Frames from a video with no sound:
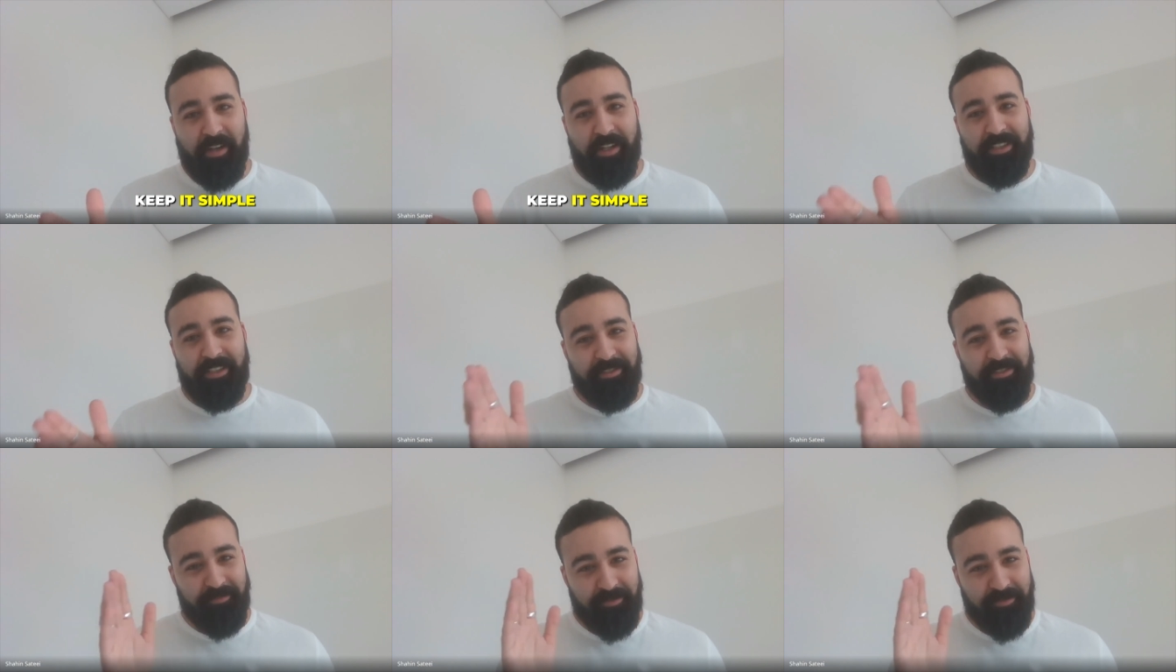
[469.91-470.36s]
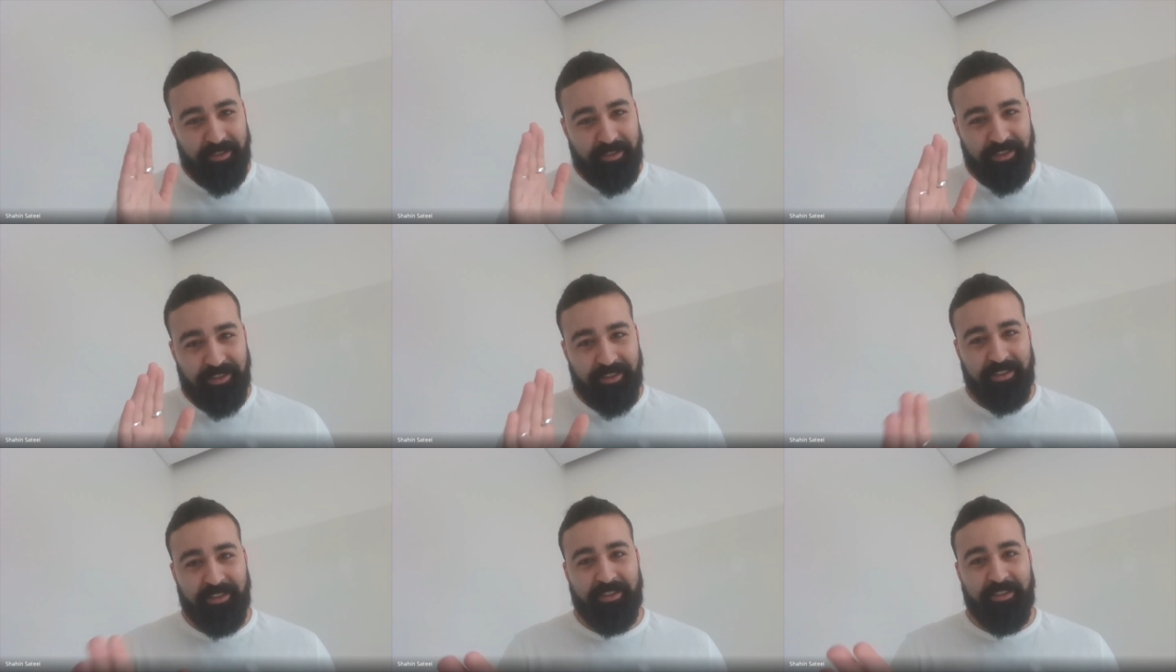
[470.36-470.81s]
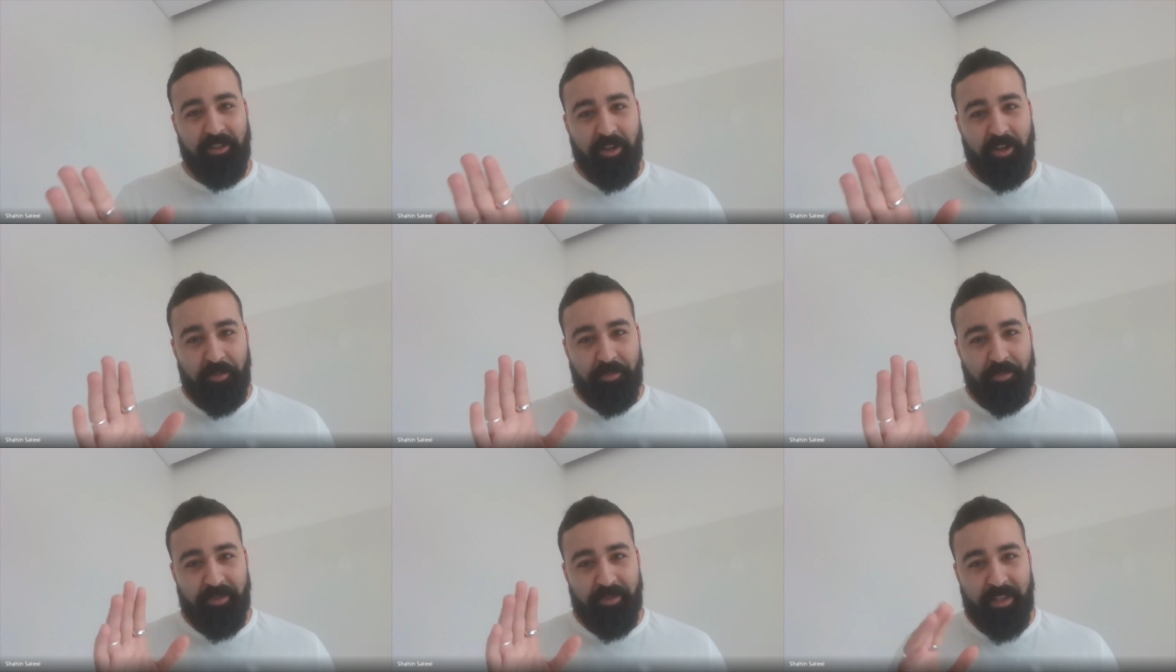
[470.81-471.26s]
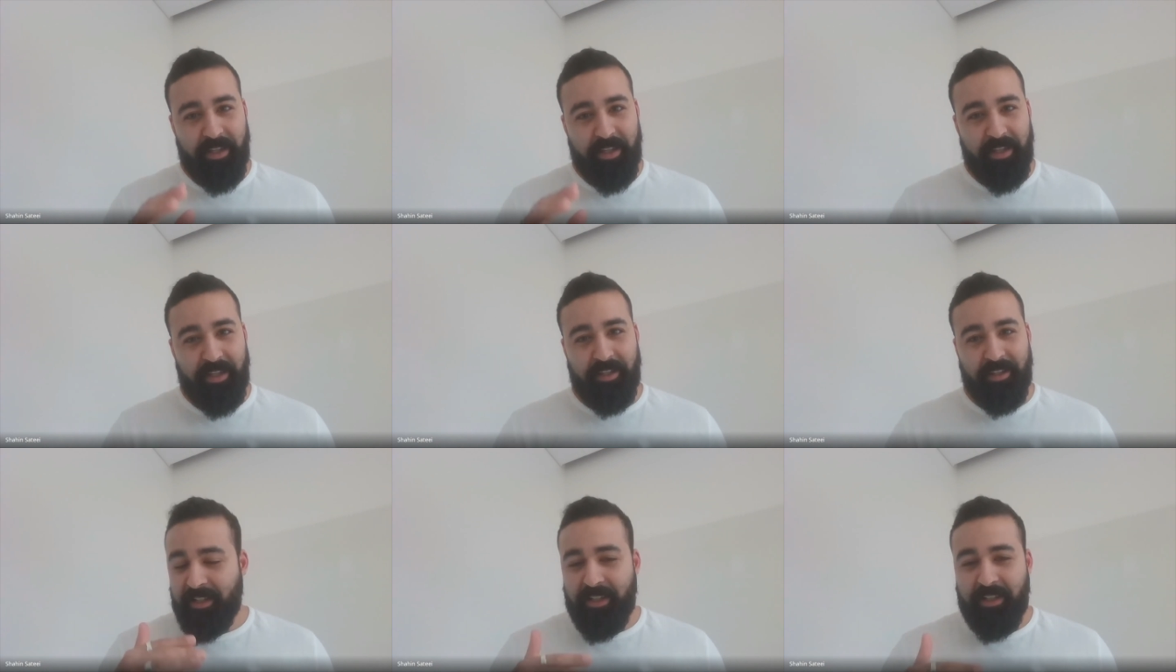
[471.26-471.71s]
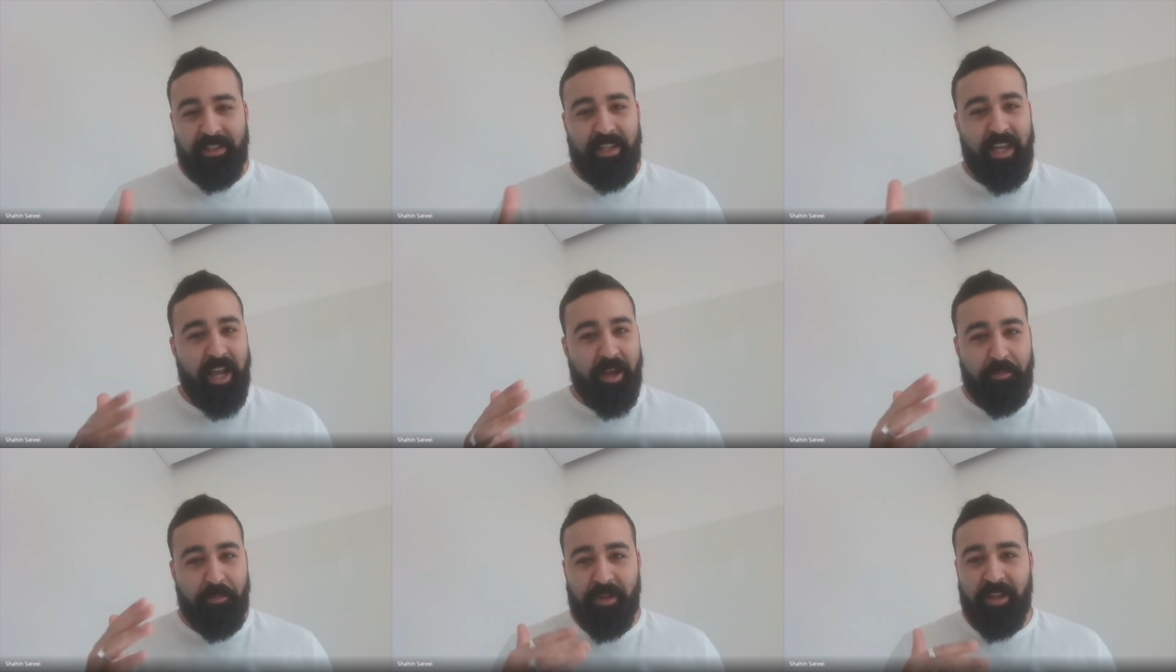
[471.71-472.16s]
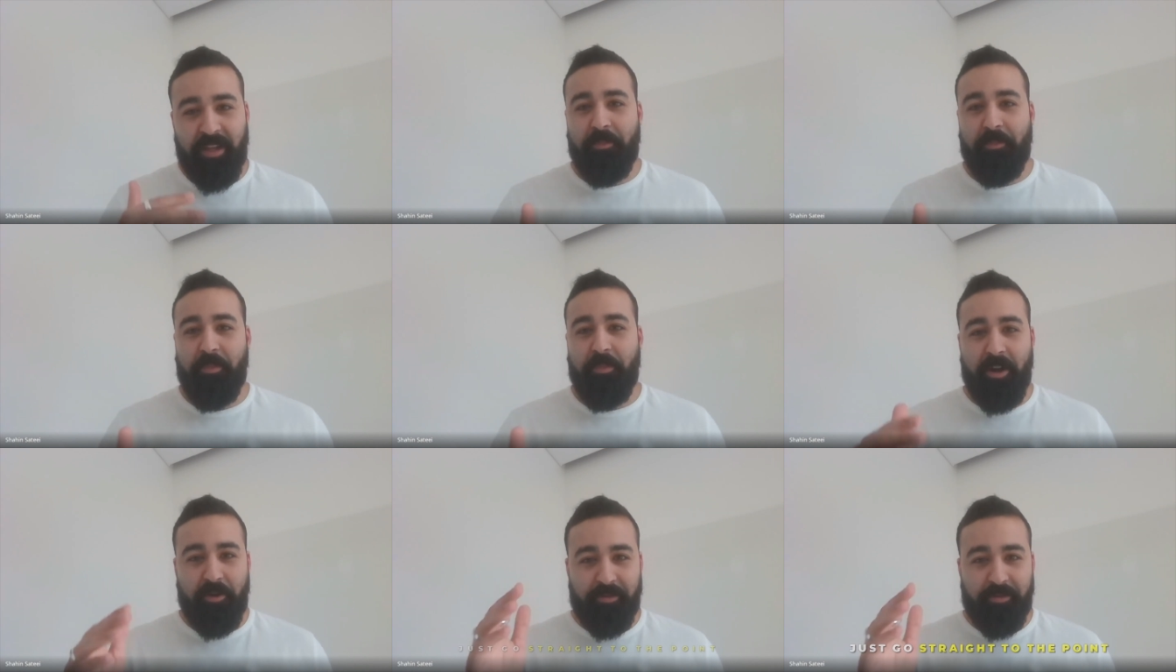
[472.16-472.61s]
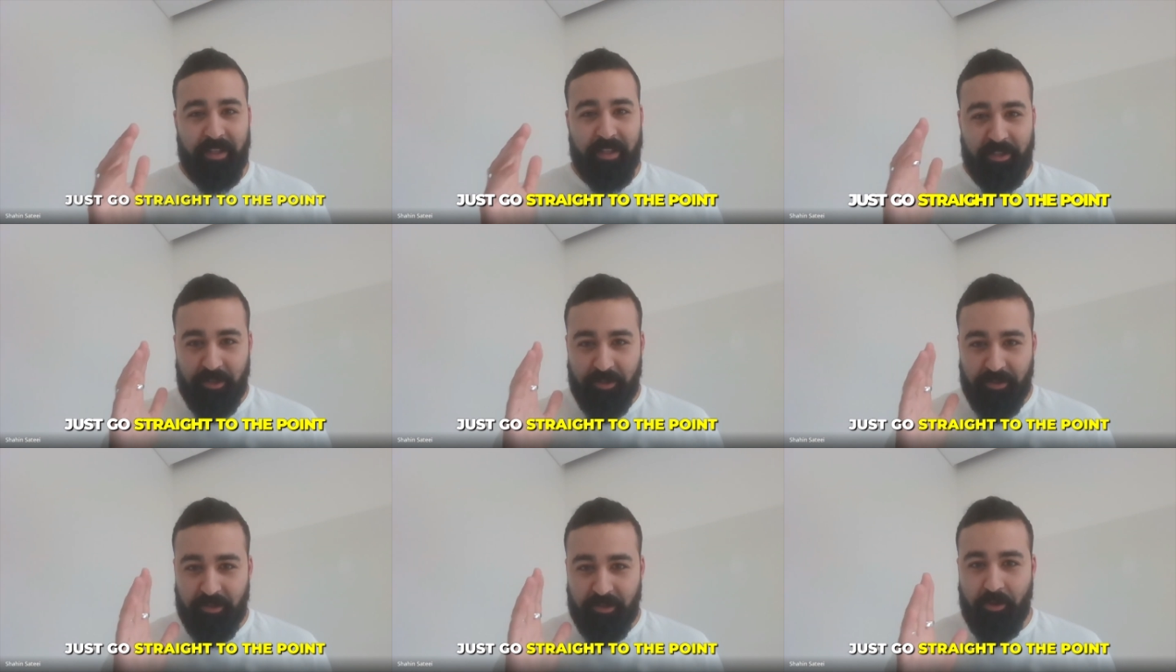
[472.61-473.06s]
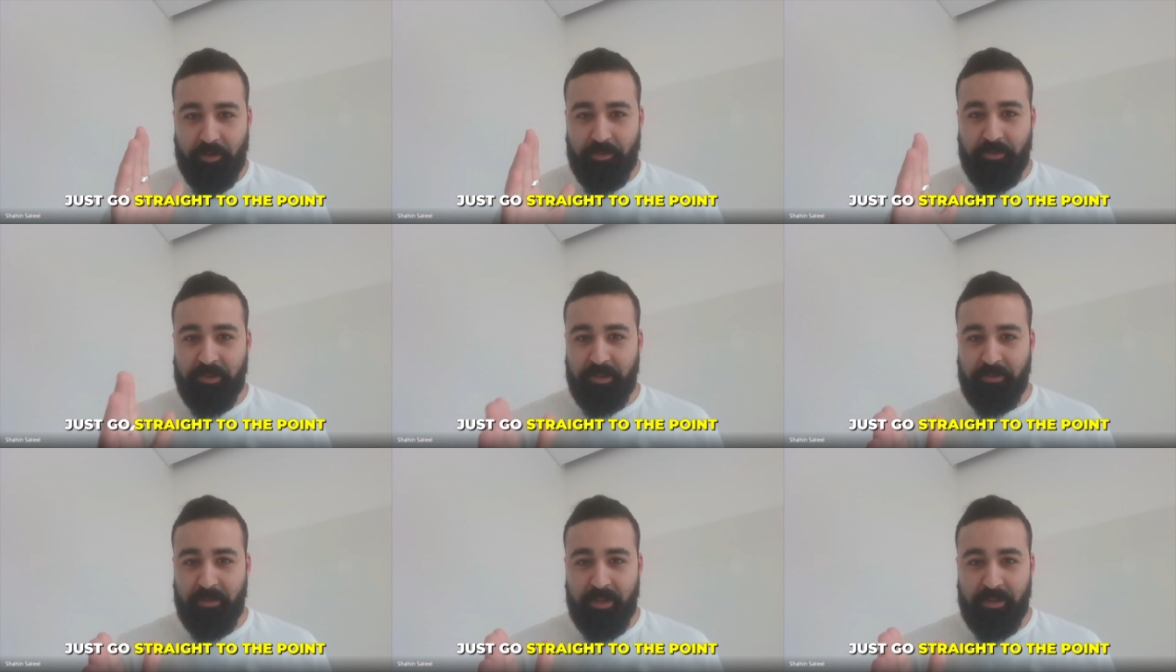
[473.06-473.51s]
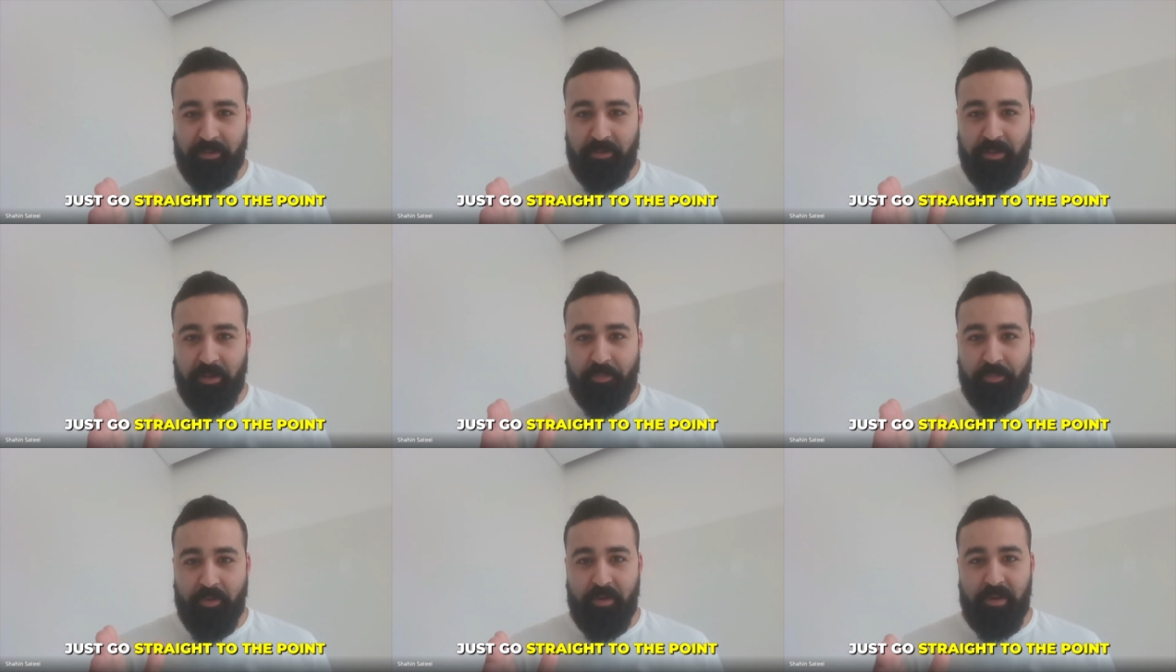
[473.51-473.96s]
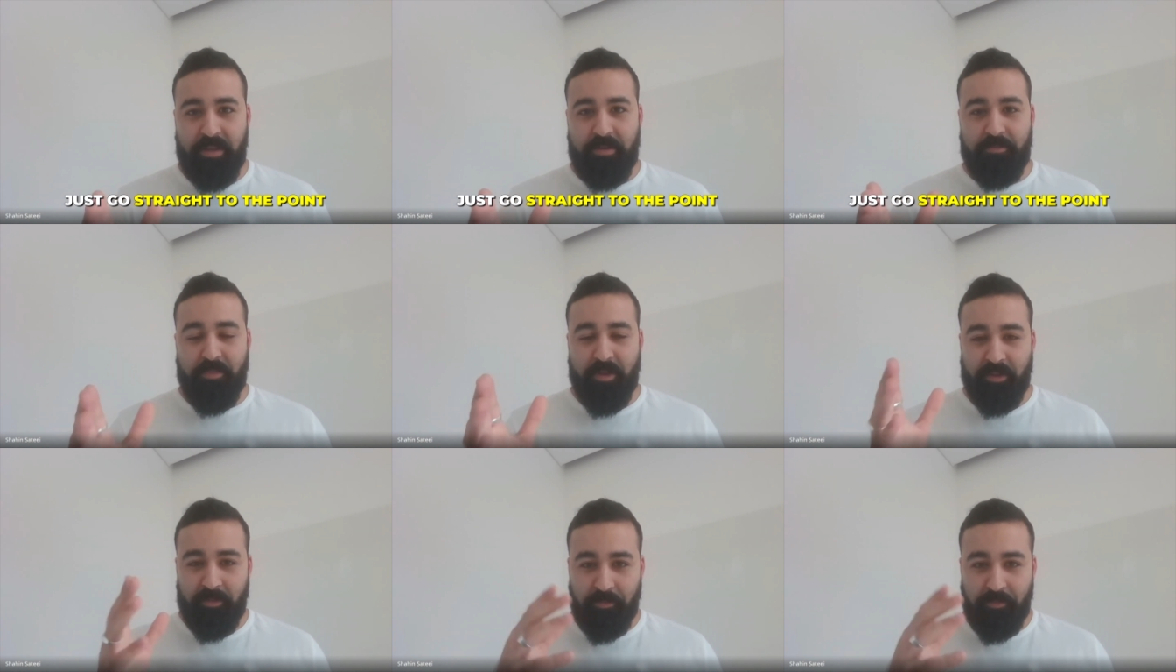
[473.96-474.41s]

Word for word: Like stop the yapping about and just go straight to the point, but